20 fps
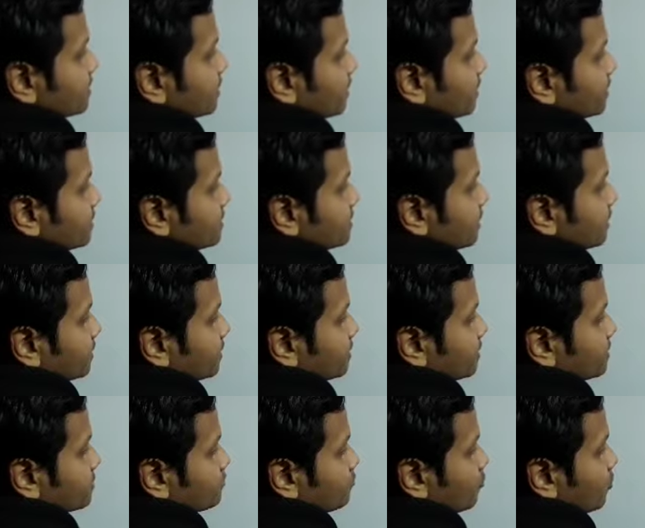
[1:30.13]
a, that is at
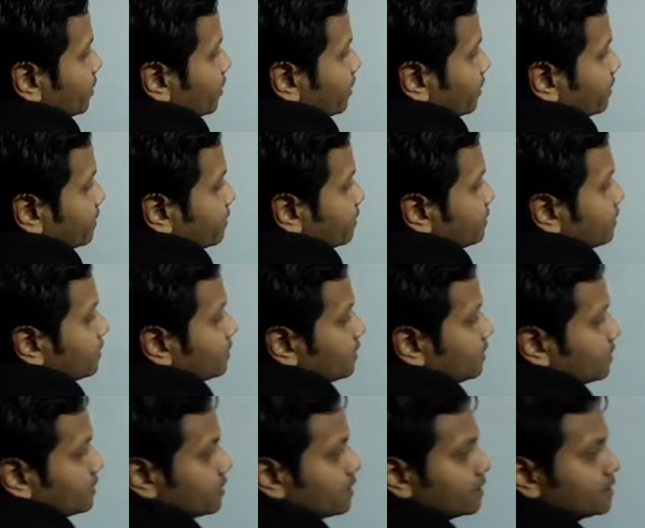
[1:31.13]
this point,
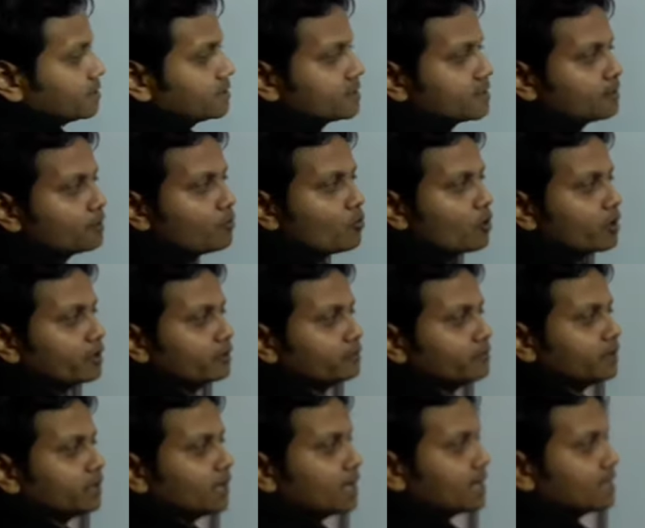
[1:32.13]
that is the point
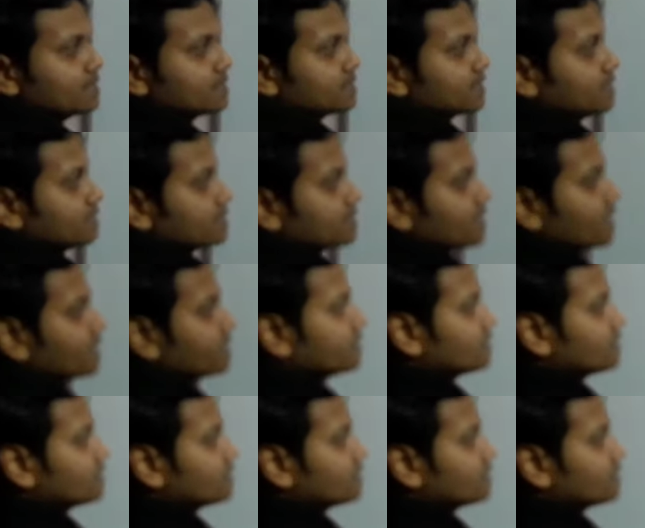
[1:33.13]
P lies inside